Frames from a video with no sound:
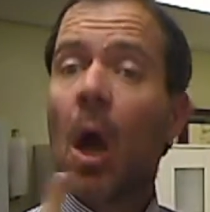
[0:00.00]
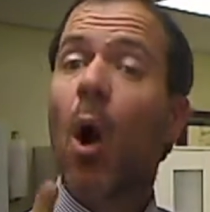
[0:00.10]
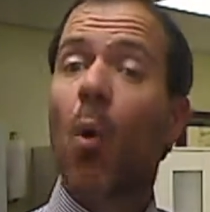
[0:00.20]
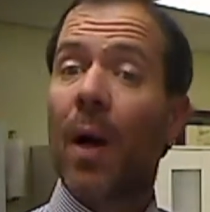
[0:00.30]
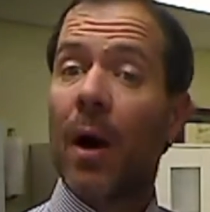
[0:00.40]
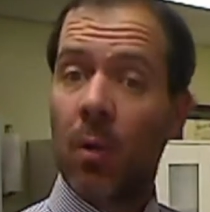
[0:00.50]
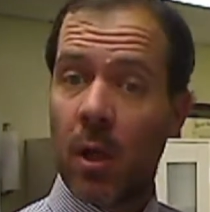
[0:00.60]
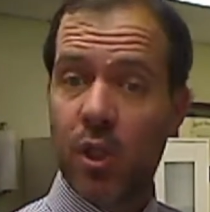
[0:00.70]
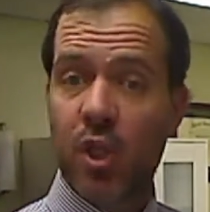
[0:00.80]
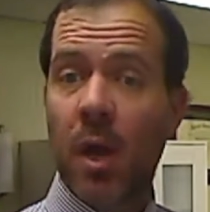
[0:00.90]
around
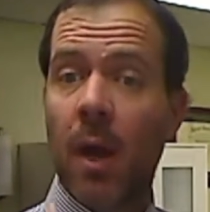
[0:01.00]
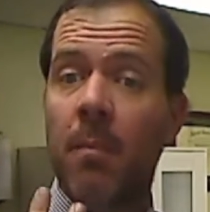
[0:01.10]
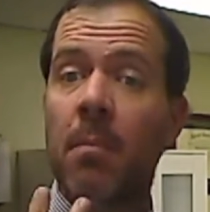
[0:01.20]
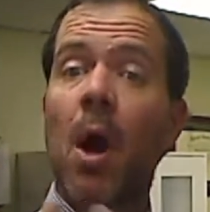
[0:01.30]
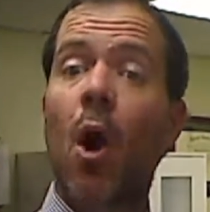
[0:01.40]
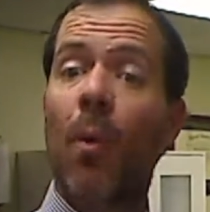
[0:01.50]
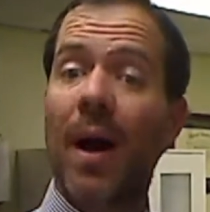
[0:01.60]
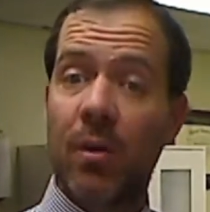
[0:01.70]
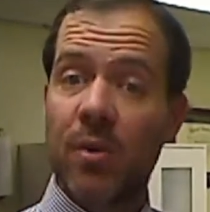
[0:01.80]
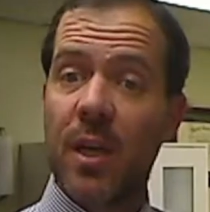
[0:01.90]
lunchtime,
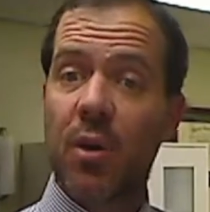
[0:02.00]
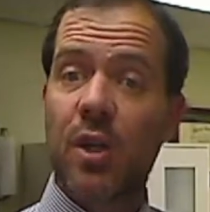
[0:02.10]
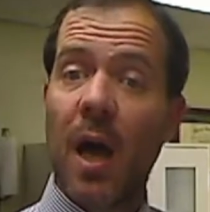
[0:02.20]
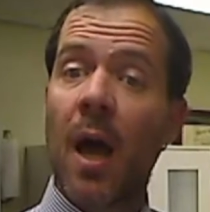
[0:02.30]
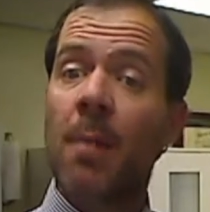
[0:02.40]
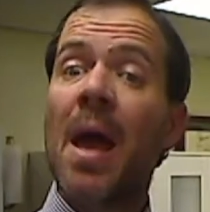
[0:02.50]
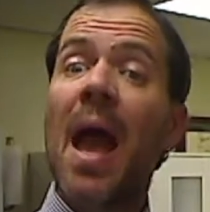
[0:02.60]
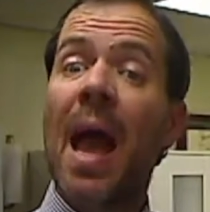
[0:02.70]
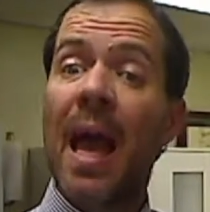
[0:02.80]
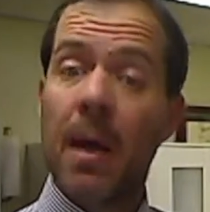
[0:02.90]
around dinner time,
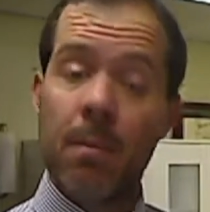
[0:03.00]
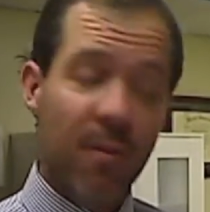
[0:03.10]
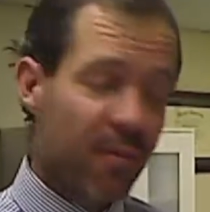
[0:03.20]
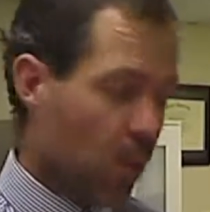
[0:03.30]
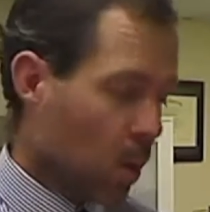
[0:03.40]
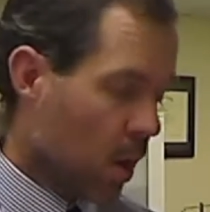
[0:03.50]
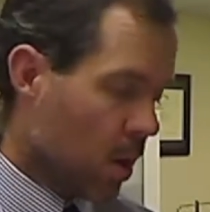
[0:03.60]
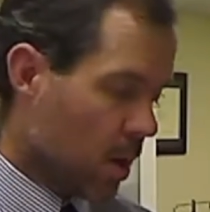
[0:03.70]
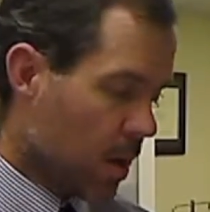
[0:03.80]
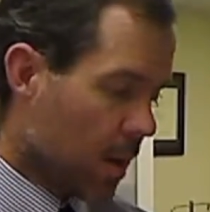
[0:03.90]
and before
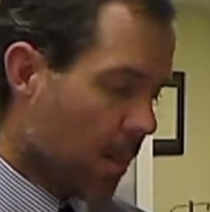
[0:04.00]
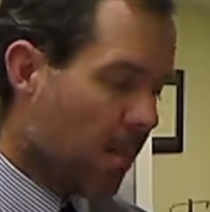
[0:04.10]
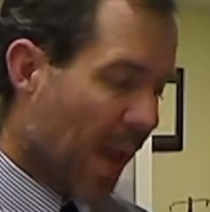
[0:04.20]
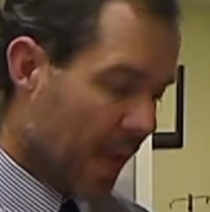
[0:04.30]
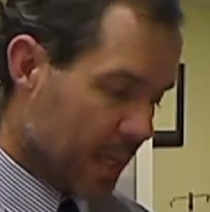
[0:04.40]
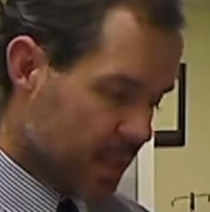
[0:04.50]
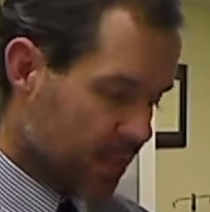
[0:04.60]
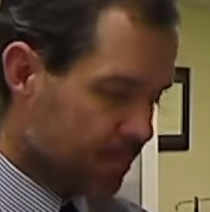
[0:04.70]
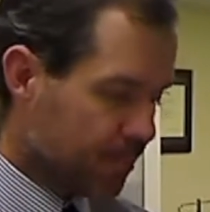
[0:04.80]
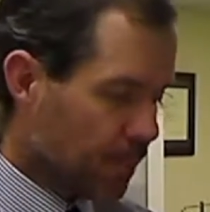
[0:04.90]
bed.
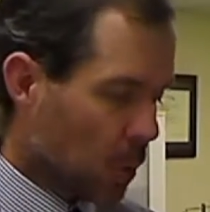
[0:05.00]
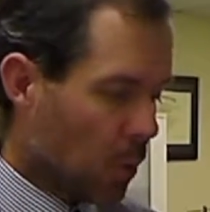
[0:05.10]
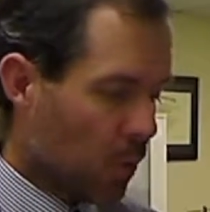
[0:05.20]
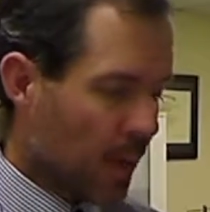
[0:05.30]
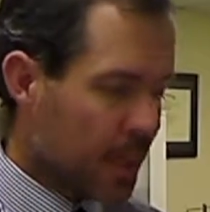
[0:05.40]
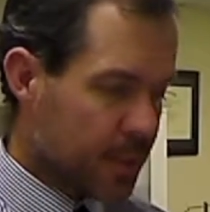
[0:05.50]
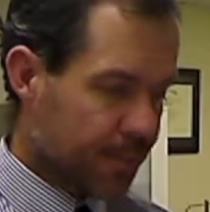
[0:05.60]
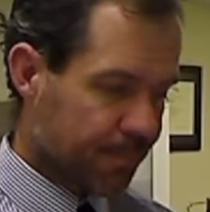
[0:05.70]
All right.